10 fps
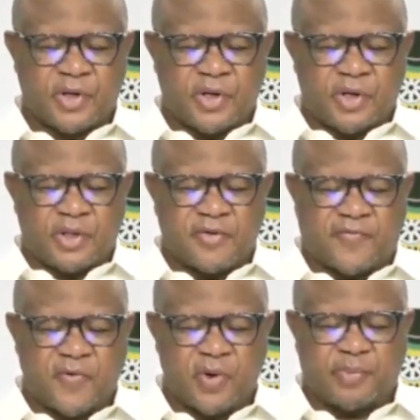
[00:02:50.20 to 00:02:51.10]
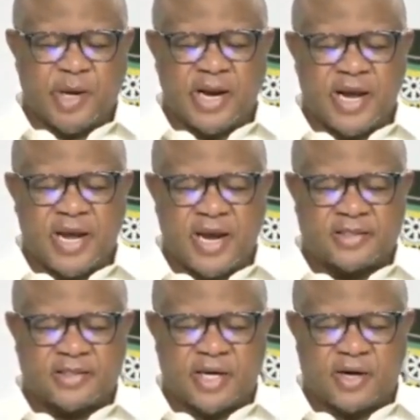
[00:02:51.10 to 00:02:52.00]
The full Bela
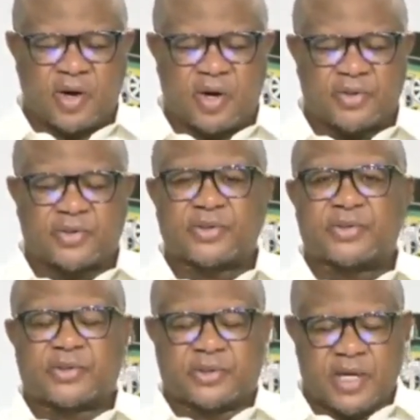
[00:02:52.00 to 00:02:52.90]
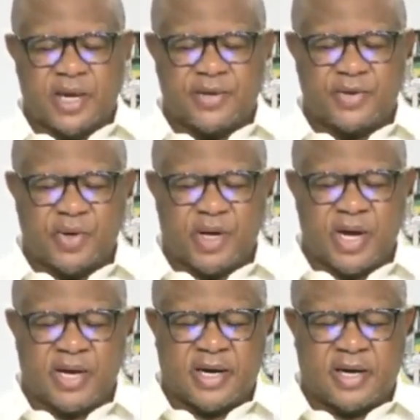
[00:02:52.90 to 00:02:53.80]
Act heralds a new
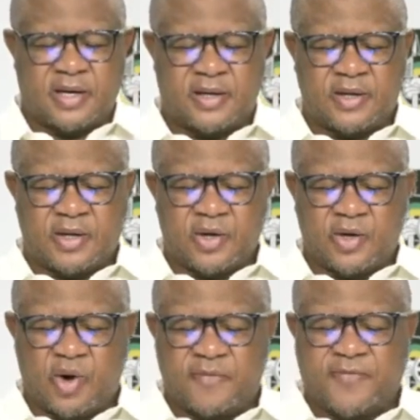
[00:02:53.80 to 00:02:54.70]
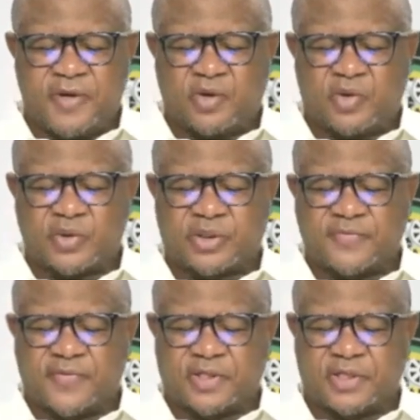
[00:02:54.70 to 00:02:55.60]
era of
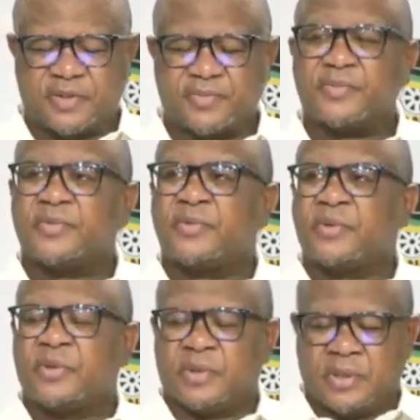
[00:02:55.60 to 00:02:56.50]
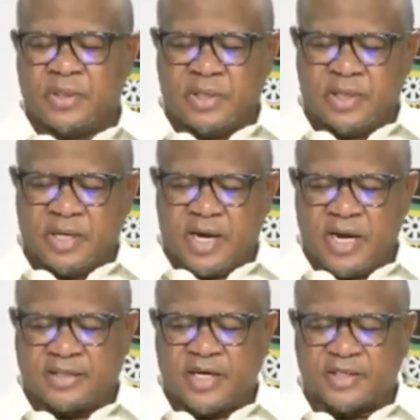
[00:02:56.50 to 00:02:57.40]
inclusivity,
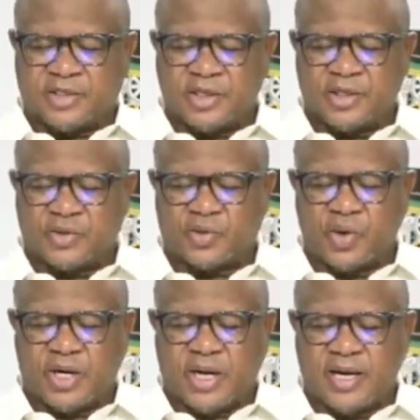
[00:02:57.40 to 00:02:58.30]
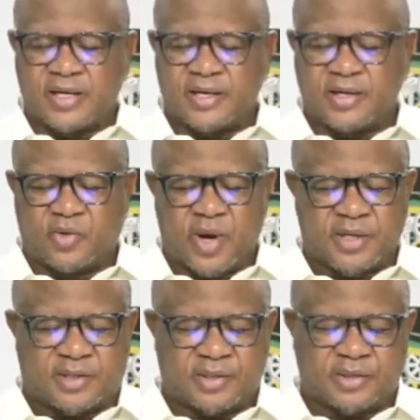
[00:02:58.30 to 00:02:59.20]
addressing historical
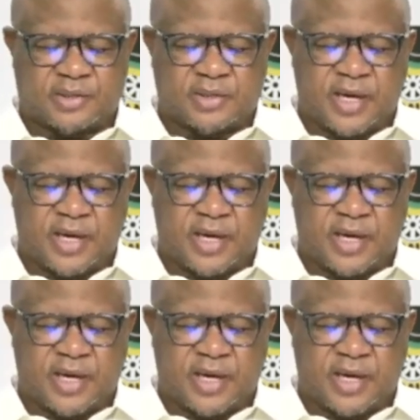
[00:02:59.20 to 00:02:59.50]
inequalities and